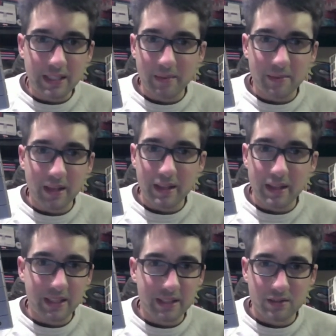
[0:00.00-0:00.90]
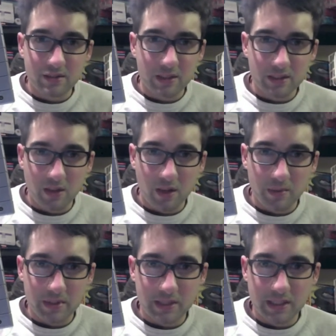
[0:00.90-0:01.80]
This game I think is
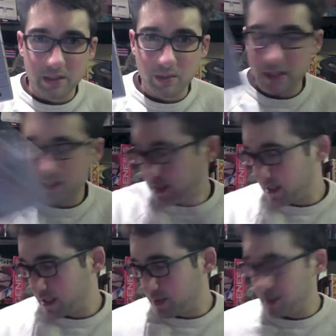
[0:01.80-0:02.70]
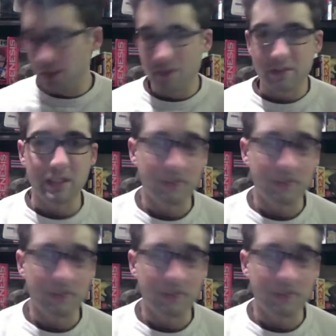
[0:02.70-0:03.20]
garbage. Sequest. I think it's based